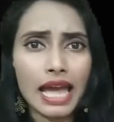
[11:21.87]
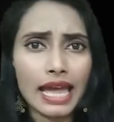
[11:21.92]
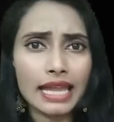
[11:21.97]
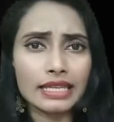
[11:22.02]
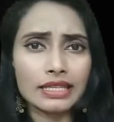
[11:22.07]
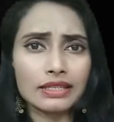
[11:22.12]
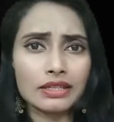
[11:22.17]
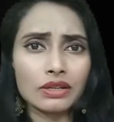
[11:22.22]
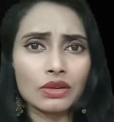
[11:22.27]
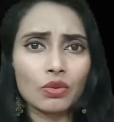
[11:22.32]

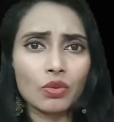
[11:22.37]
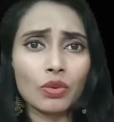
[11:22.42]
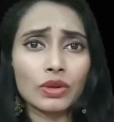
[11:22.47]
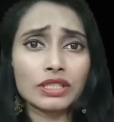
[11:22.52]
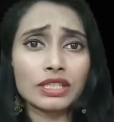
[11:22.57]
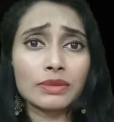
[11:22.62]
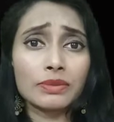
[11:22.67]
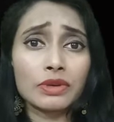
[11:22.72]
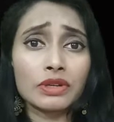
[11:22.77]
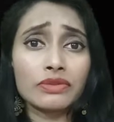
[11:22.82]
And
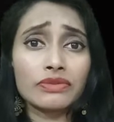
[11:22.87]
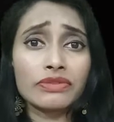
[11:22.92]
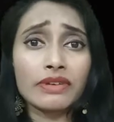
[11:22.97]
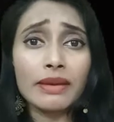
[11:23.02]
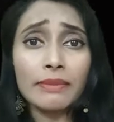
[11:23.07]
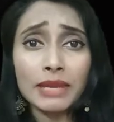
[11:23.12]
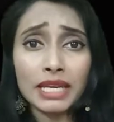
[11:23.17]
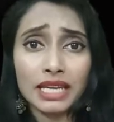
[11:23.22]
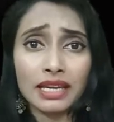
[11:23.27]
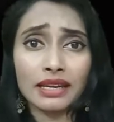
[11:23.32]
what about
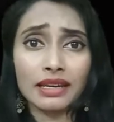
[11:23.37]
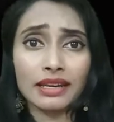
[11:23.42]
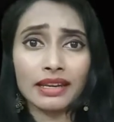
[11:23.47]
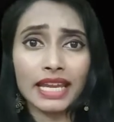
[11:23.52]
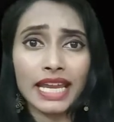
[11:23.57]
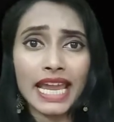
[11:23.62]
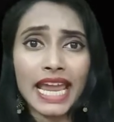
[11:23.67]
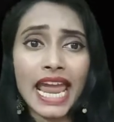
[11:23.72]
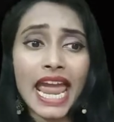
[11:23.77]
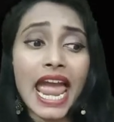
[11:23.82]
feminine?
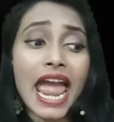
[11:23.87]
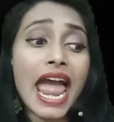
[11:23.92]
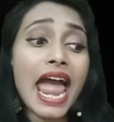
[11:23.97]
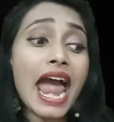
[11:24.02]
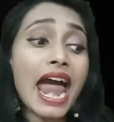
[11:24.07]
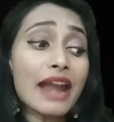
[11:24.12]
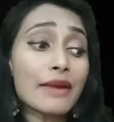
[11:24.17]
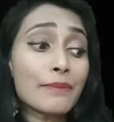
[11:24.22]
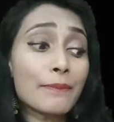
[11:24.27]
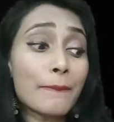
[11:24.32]

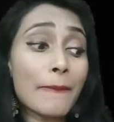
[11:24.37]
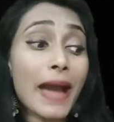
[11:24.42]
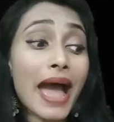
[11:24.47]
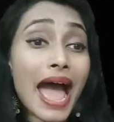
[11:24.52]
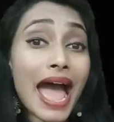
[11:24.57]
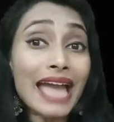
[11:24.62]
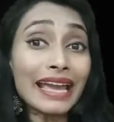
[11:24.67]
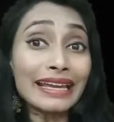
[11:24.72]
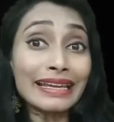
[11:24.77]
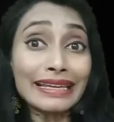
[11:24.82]
Her
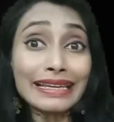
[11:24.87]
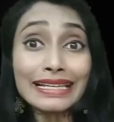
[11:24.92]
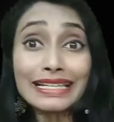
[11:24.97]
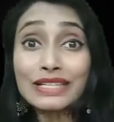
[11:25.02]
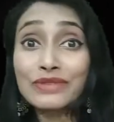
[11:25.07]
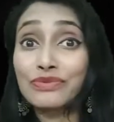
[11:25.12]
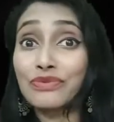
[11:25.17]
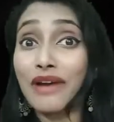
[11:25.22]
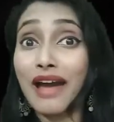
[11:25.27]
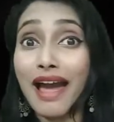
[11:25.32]
bag
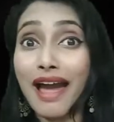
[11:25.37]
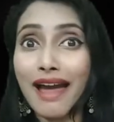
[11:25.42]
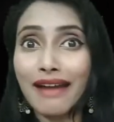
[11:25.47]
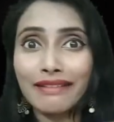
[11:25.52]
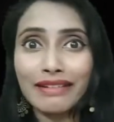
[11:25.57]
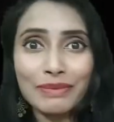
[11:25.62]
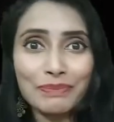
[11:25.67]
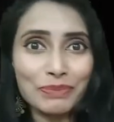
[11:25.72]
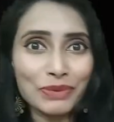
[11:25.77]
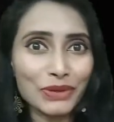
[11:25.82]
is
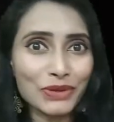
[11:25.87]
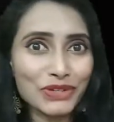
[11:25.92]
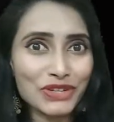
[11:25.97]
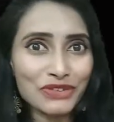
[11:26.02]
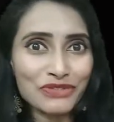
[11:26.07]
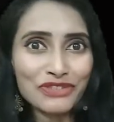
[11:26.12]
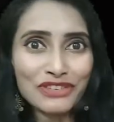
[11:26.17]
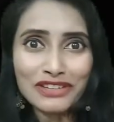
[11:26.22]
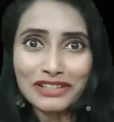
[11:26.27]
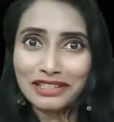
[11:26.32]
very
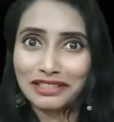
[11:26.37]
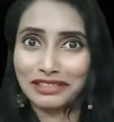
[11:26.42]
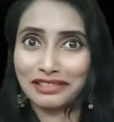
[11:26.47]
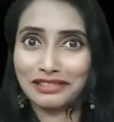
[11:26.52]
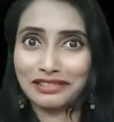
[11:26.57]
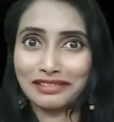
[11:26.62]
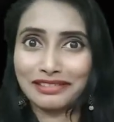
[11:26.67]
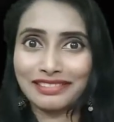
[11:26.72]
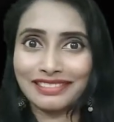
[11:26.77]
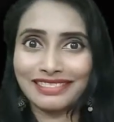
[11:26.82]

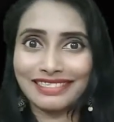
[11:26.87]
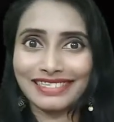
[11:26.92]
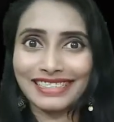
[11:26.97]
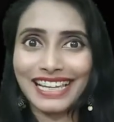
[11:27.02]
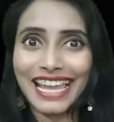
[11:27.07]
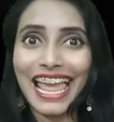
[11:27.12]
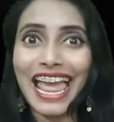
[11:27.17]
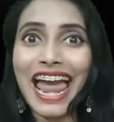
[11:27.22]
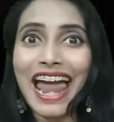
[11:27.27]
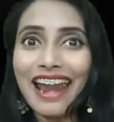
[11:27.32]
beautiful.
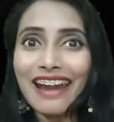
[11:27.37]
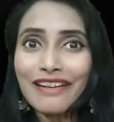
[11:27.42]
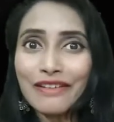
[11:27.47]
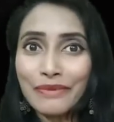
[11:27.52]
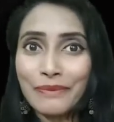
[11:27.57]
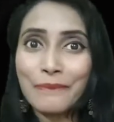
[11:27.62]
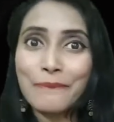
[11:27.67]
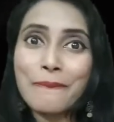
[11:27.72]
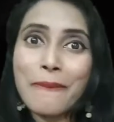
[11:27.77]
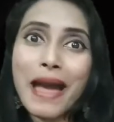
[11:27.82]

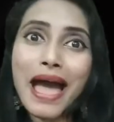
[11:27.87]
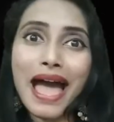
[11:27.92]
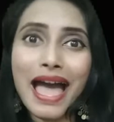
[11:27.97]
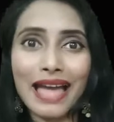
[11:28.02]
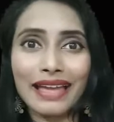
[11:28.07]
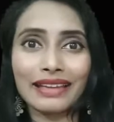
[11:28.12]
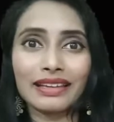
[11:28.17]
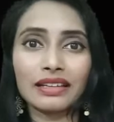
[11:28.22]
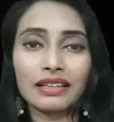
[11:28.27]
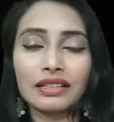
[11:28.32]
Her
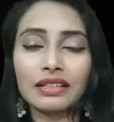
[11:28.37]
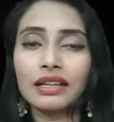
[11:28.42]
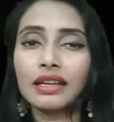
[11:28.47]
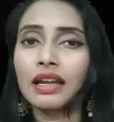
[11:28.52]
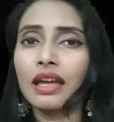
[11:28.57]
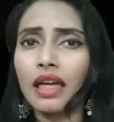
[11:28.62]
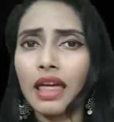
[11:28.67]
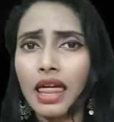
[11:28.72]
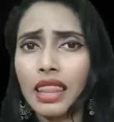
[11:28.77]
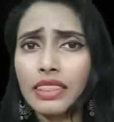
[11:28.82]
bag.
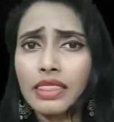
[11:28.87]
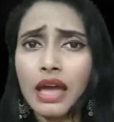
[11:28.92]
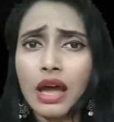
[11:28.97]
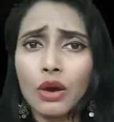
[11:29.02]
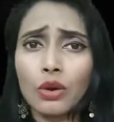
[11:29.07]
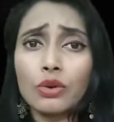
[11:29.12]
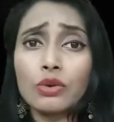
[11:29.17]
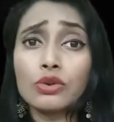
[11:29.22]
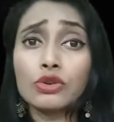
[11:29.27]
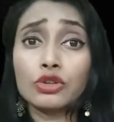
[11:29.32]
And
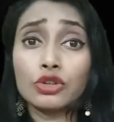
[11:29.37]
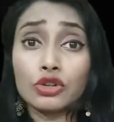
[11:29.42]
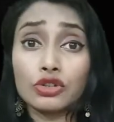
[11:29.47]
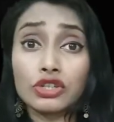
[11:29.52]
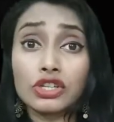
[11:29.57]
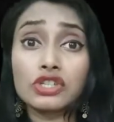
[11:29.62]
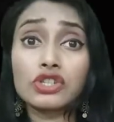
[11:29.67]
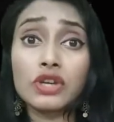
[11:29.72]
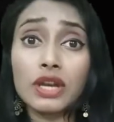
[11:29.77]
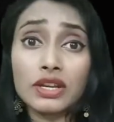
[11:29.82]
now
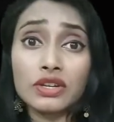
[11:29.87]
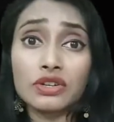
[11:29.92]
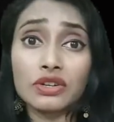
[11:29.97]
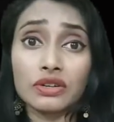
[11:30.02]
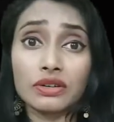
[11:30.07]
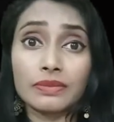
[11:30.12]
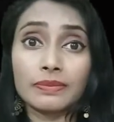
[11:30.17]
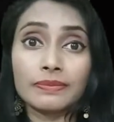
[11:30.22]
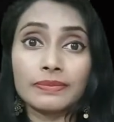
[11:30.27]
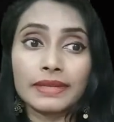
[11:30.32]
neuter
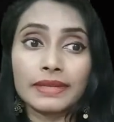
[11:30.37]
gender.